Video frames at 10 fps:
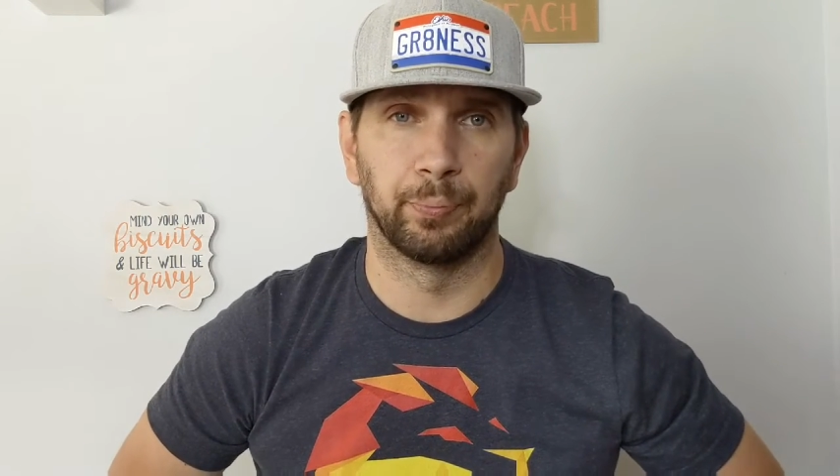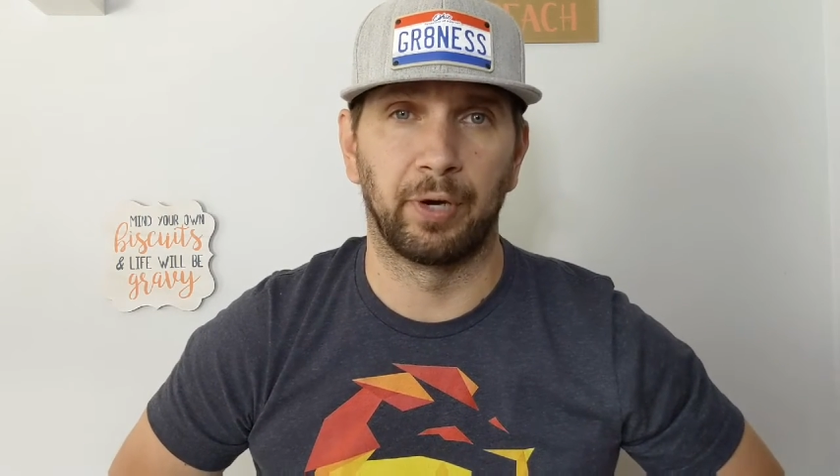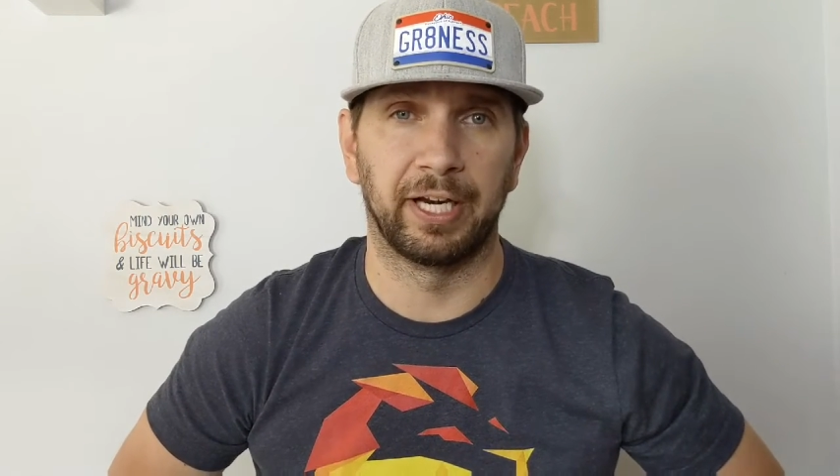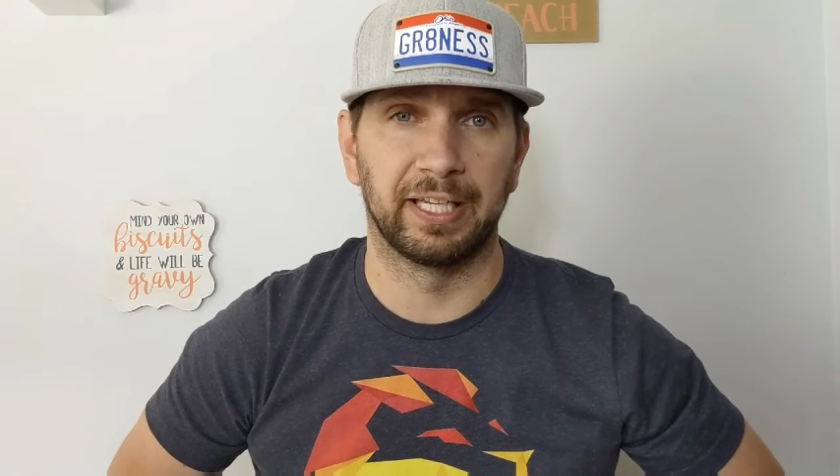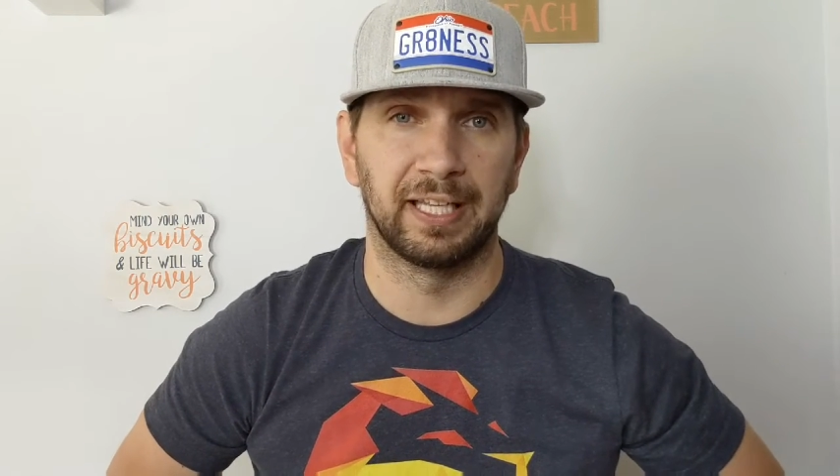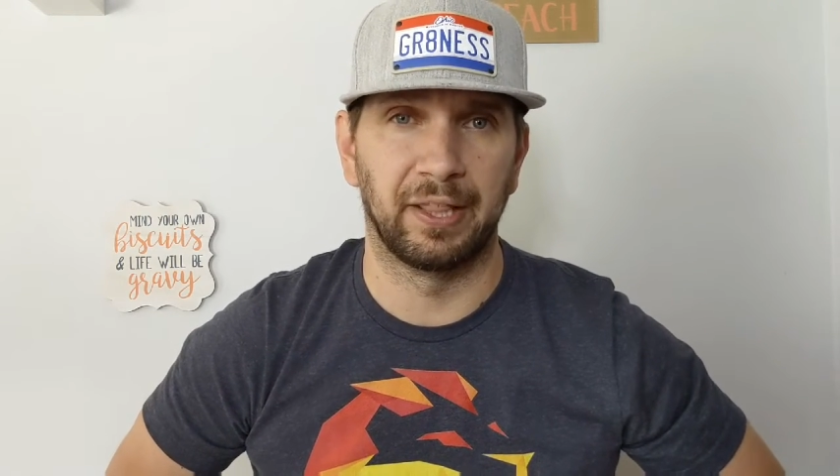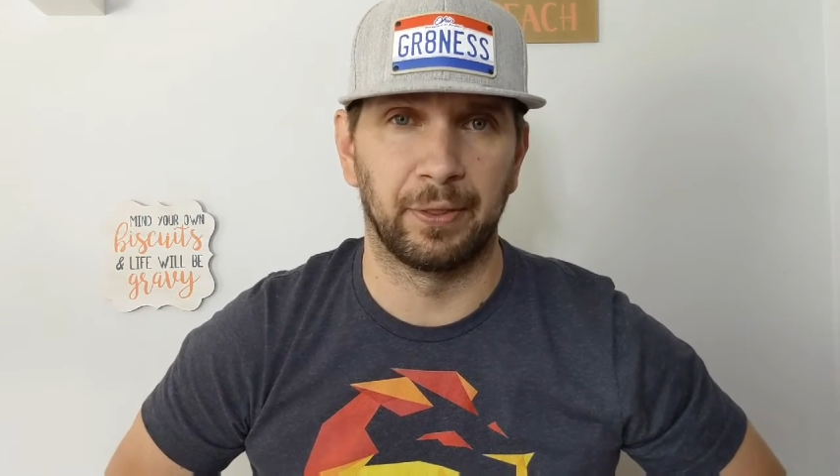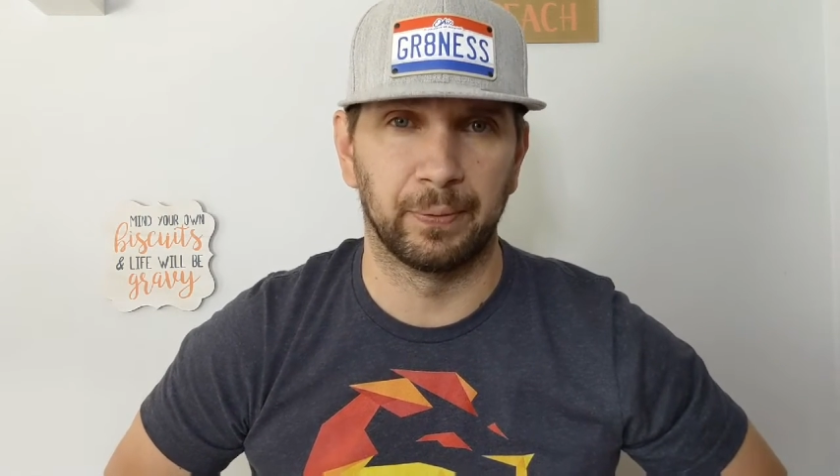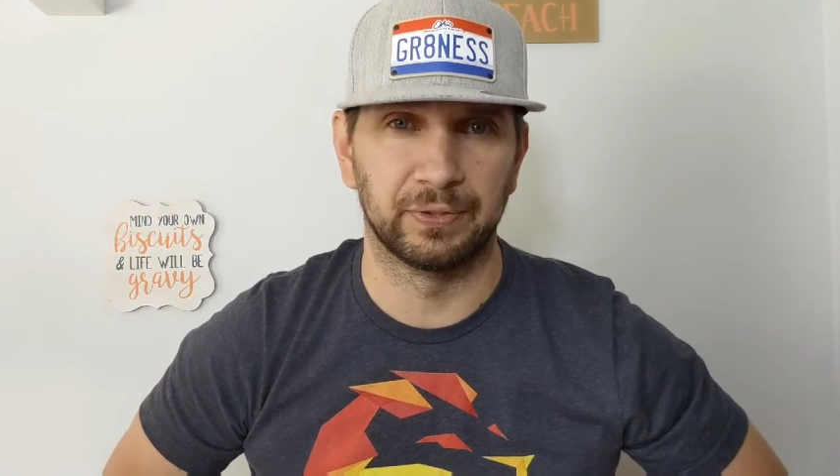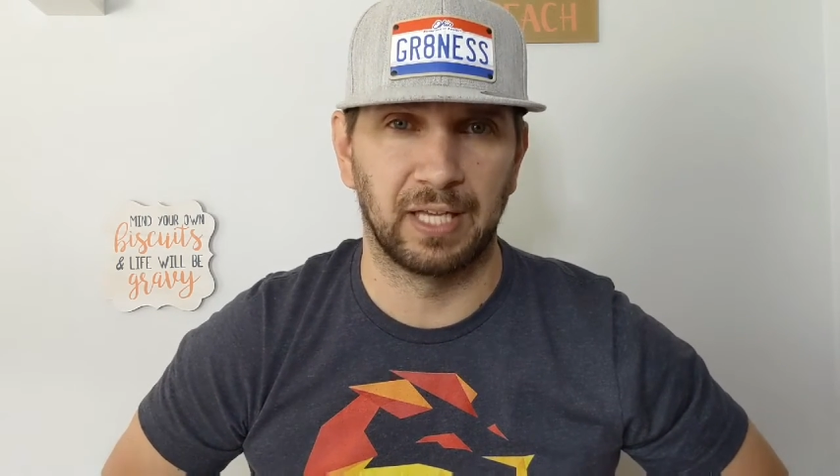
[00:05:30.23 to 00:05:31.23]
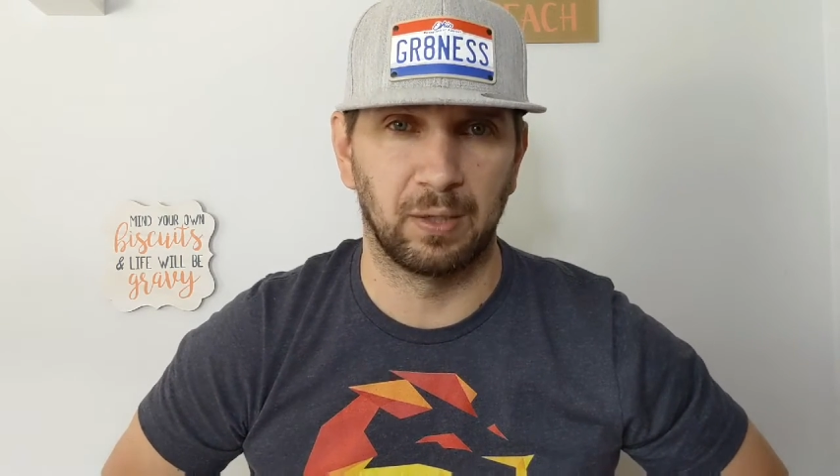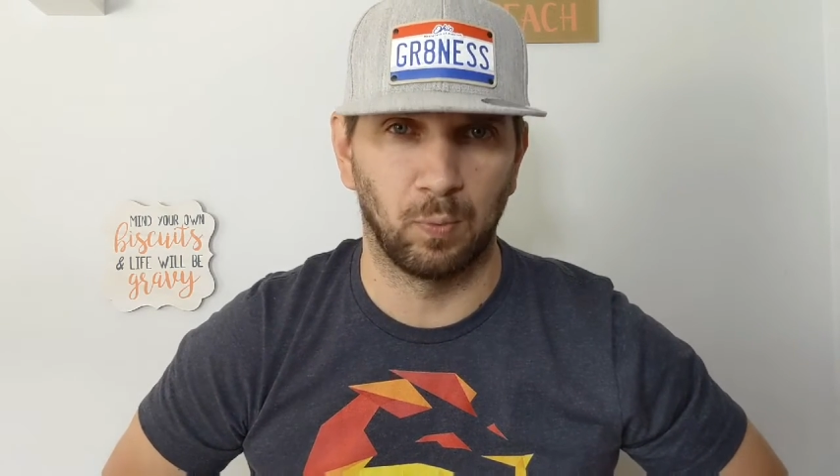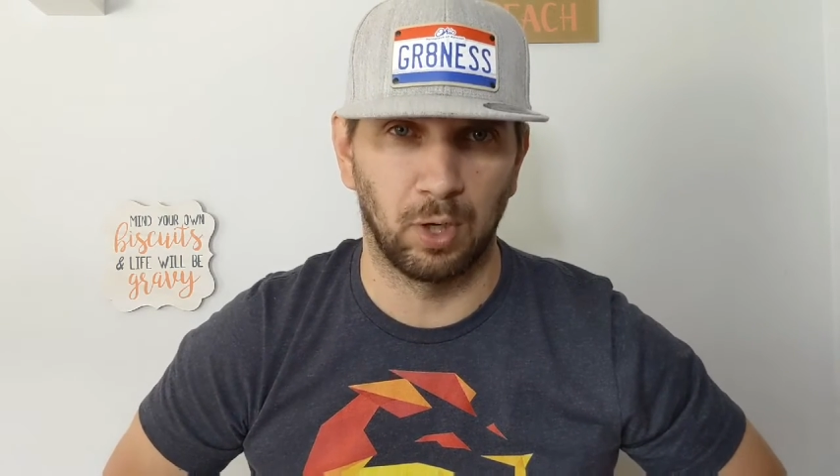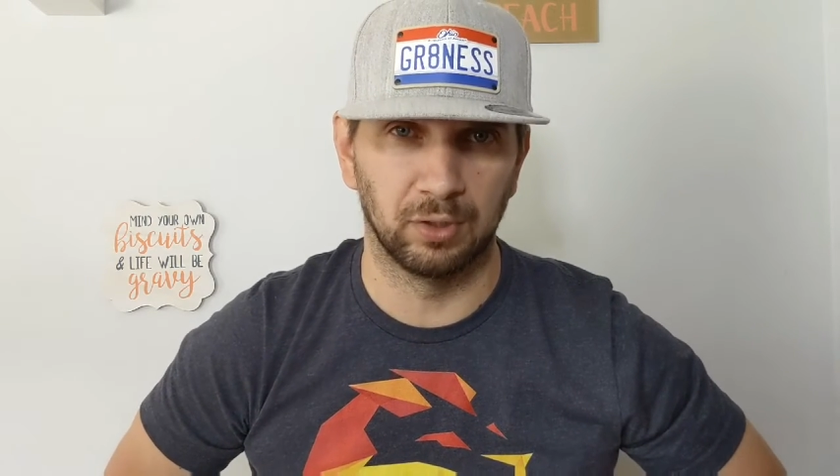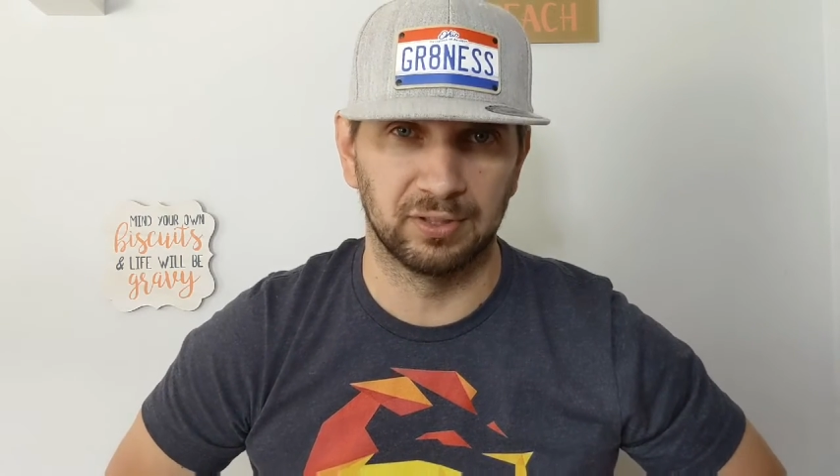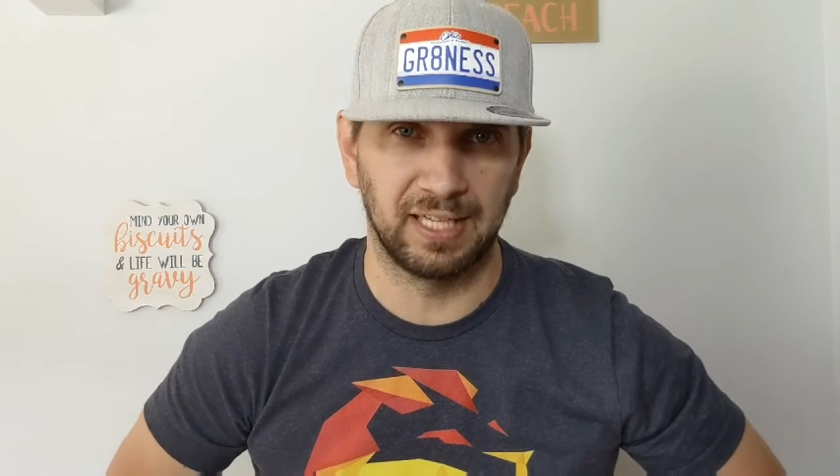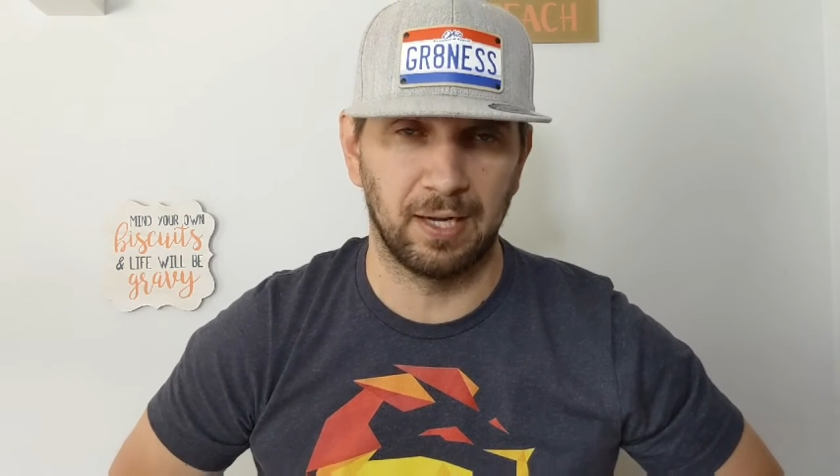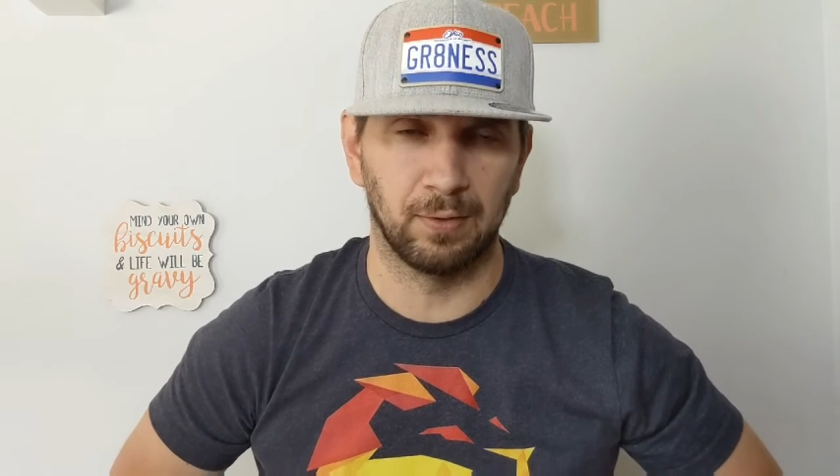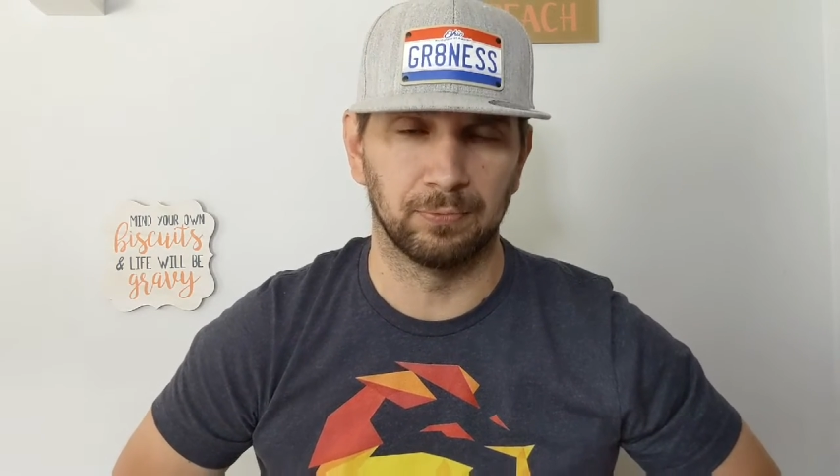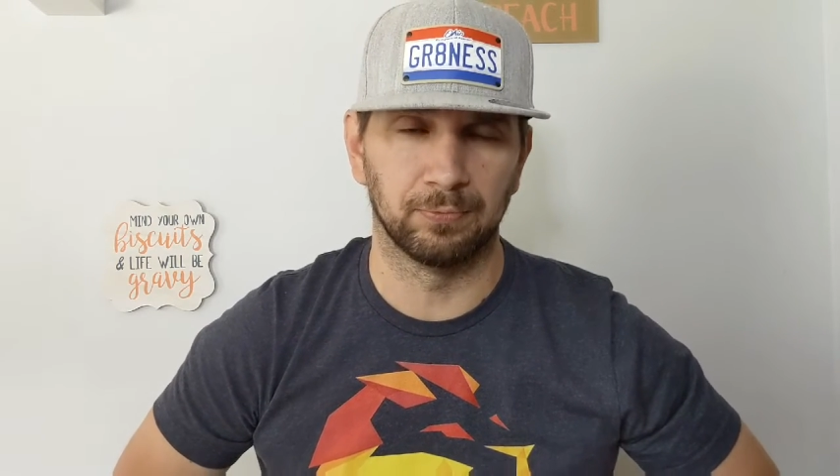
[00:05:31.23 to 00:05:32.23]
break those kind of walls
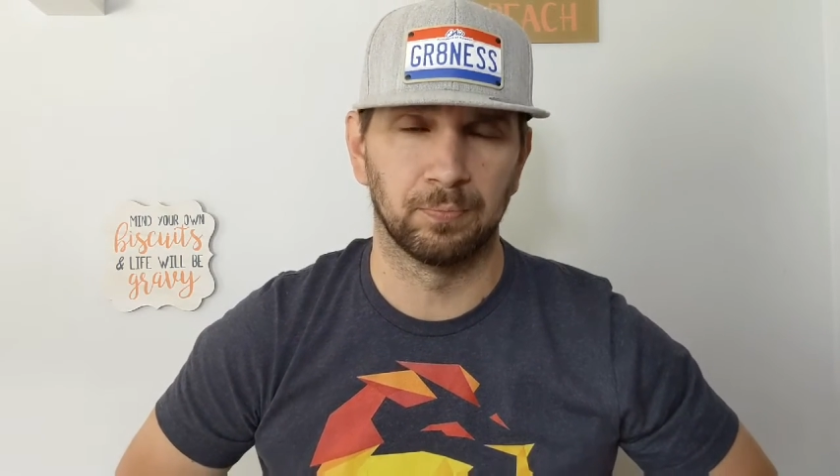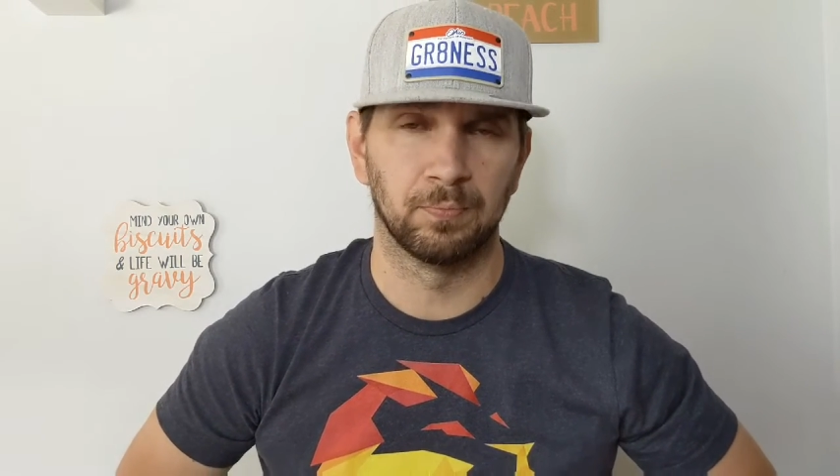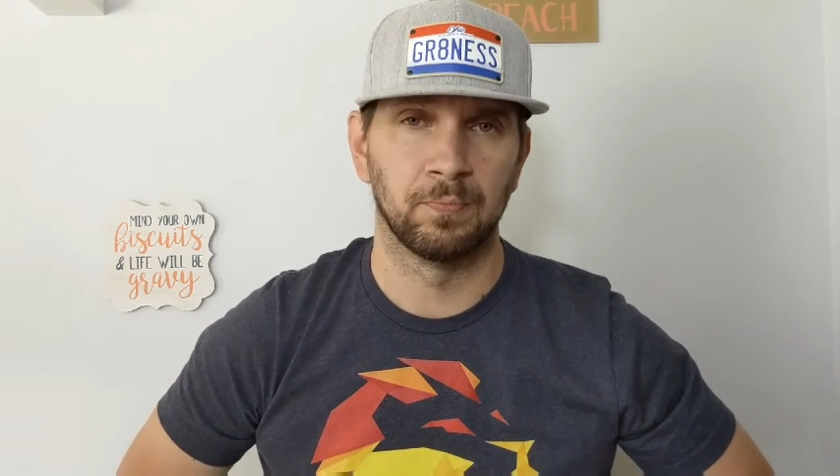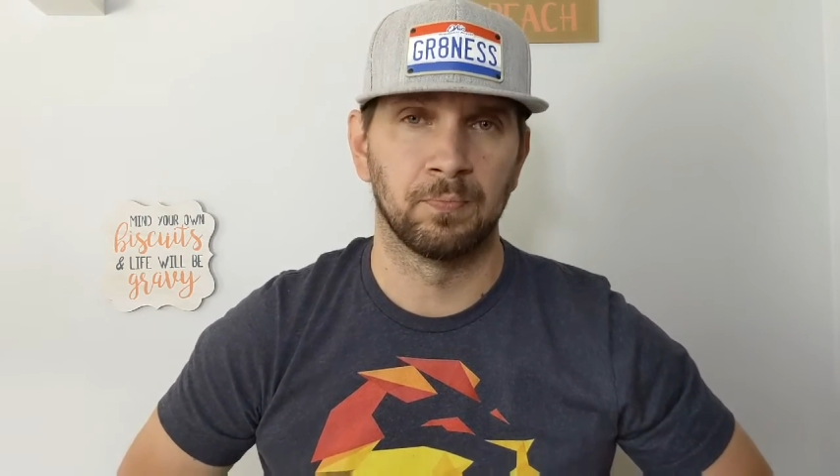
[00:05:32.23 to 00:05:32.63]
down.